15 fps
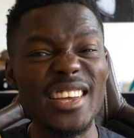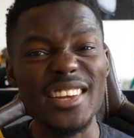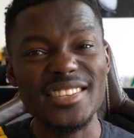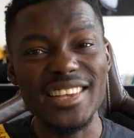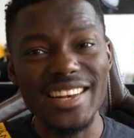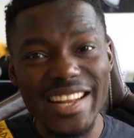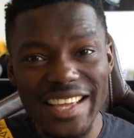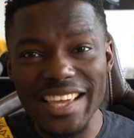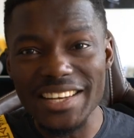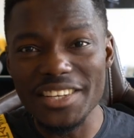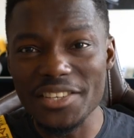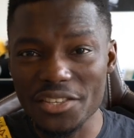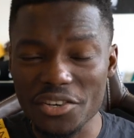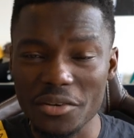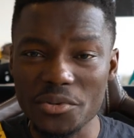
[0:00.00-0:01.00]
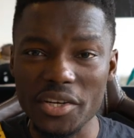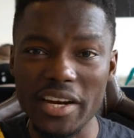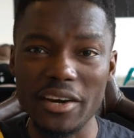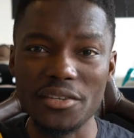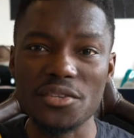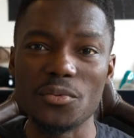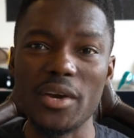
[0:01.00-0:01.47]
There's a link in the description
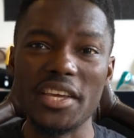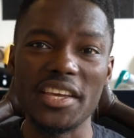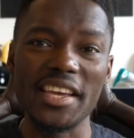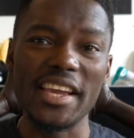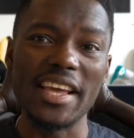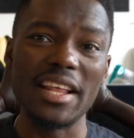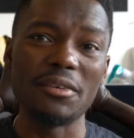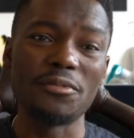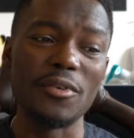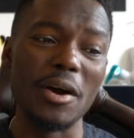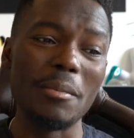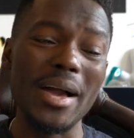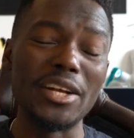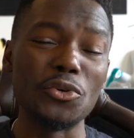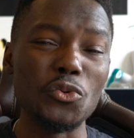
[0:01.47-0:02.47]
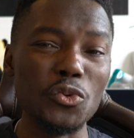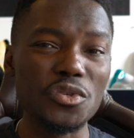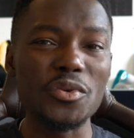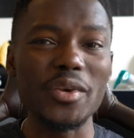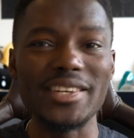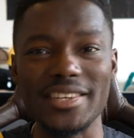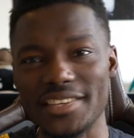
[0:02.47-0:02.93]
area to where you can get that from, and
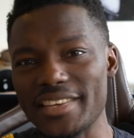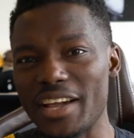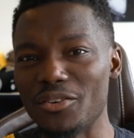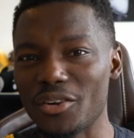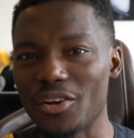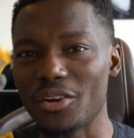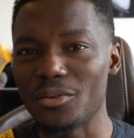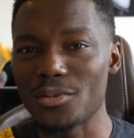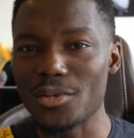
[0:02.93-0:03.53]
also a discount code,